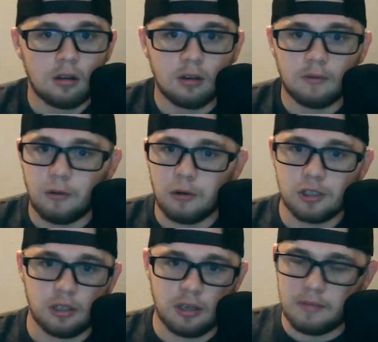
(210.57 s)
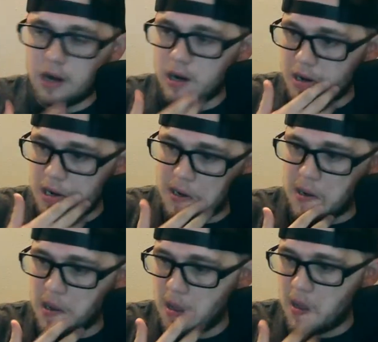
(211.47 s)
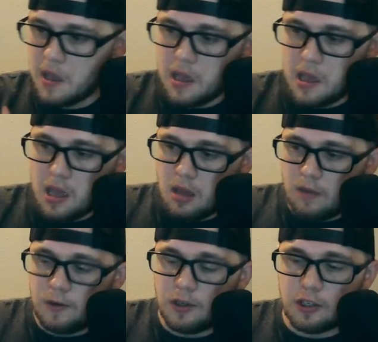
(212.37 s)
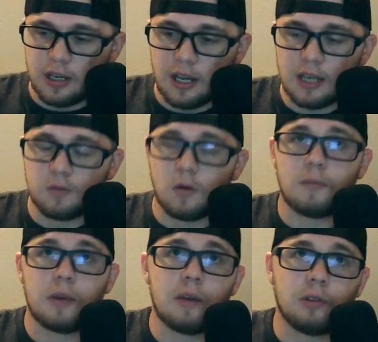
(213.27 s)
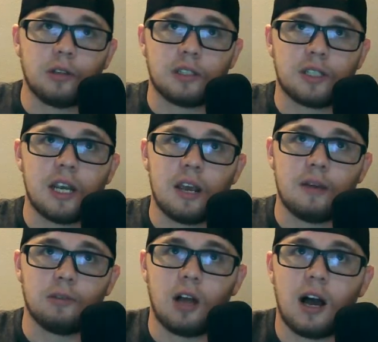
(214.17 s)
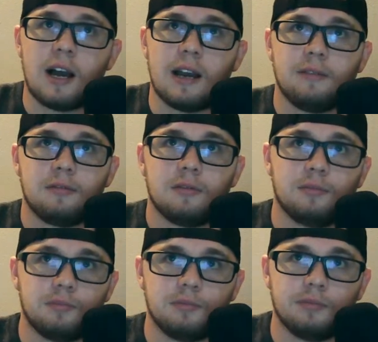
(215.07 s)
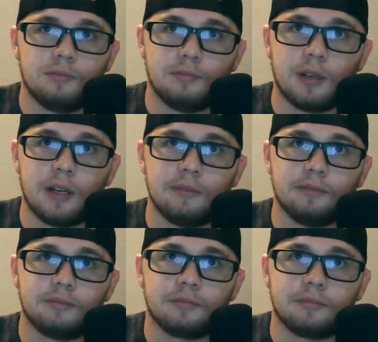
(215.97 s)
unfortunately, my future kids won't be able to see him live, but